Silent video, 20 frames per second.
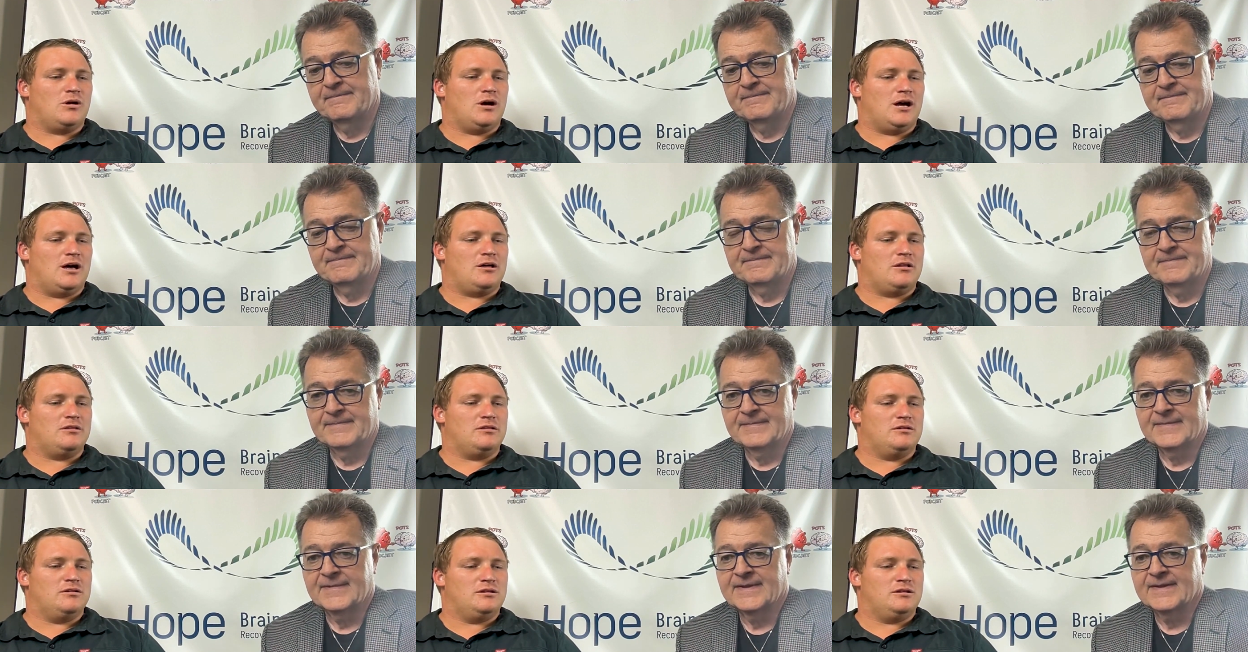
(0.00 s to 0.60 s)

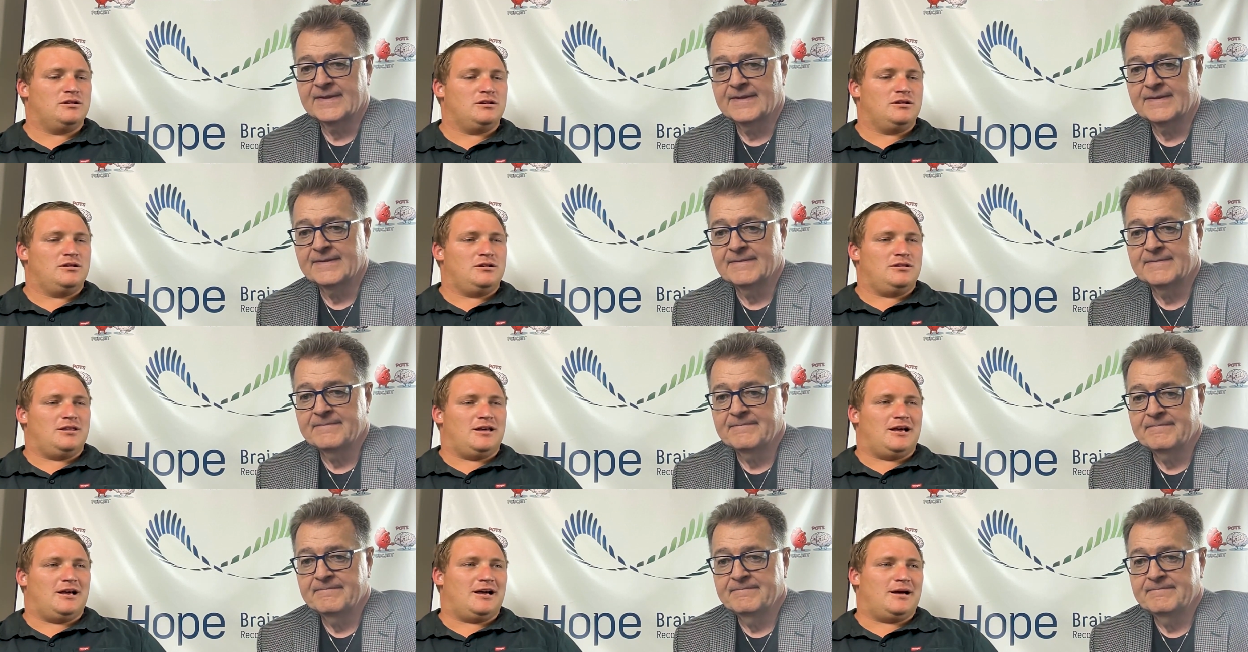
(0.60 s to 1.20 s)
Speaker 1: while.
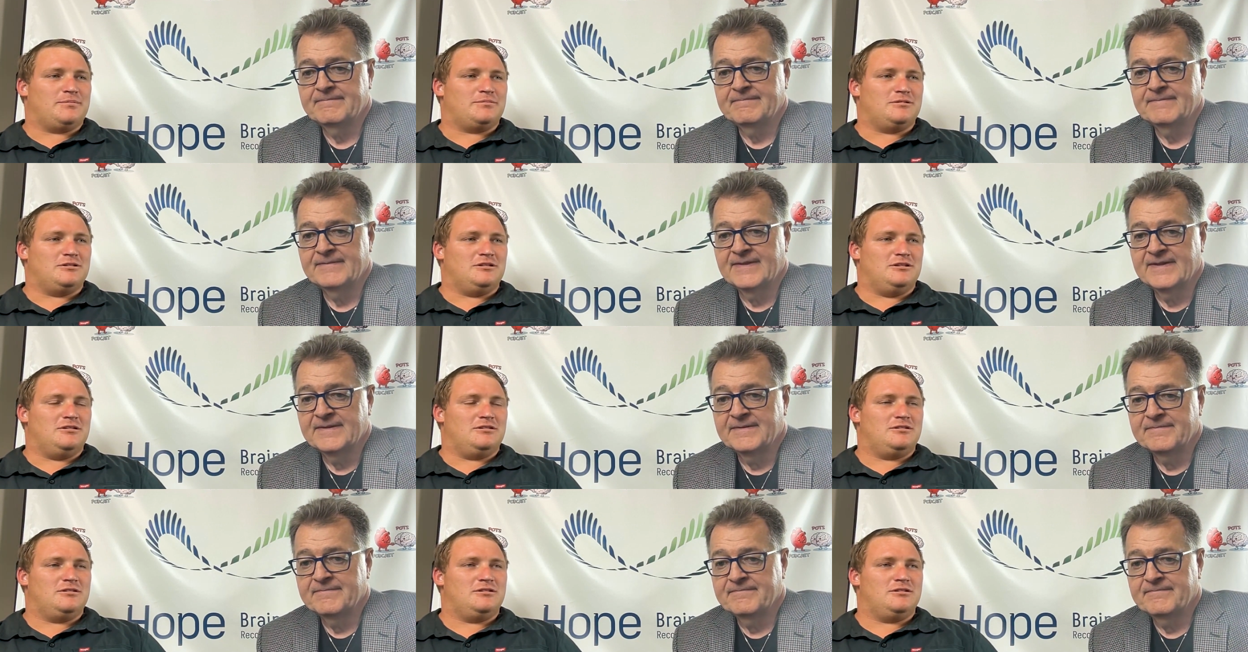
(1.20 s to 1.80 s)
That
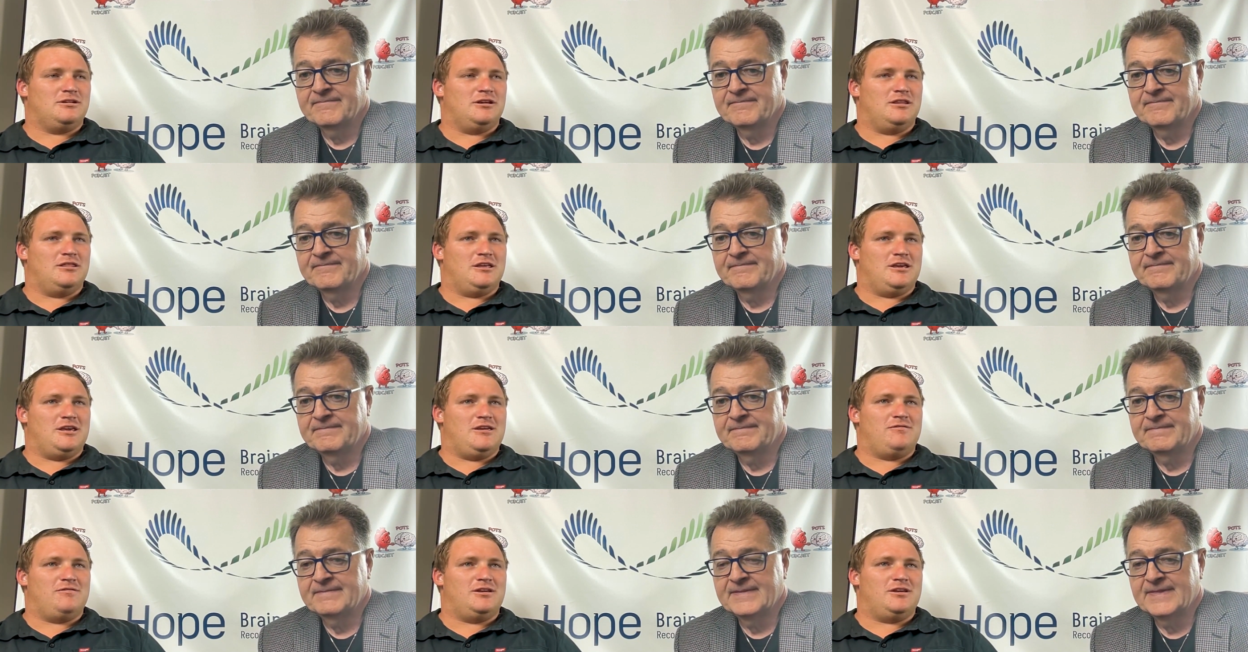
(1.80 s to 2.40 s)
happened in the
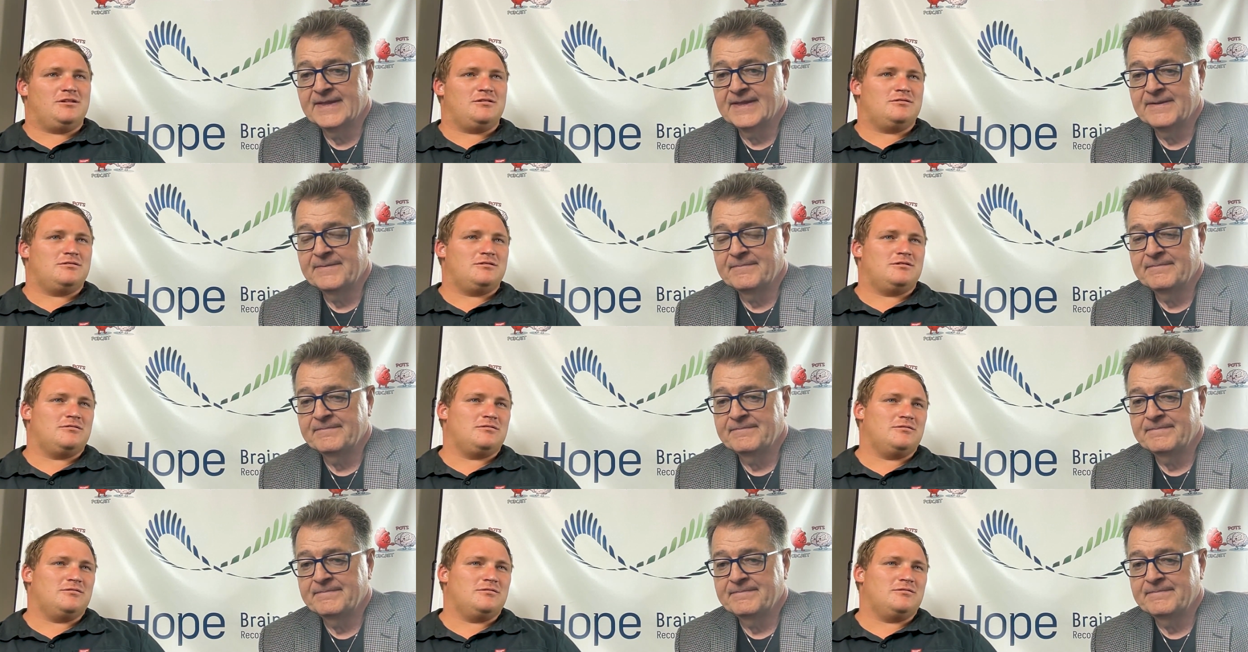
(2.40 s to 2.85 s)
evening,